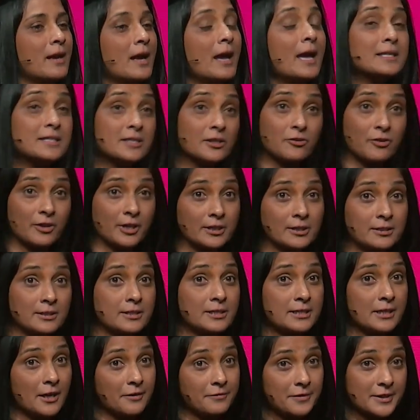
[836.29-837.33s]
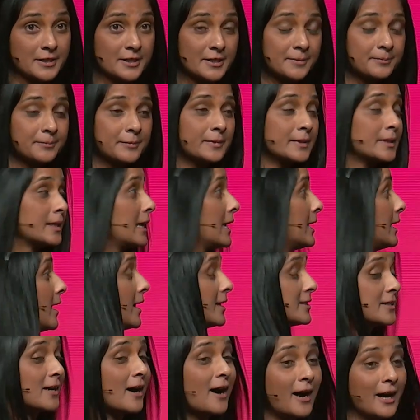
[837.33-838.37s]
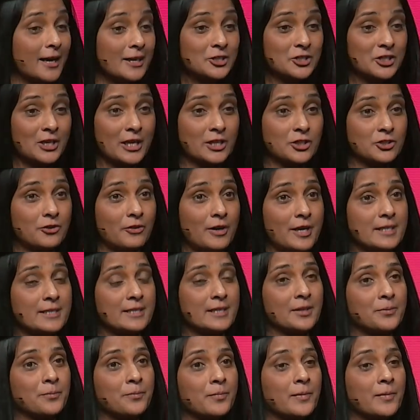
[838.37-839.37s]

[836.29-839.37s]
It's a critical service. It has a high change risk.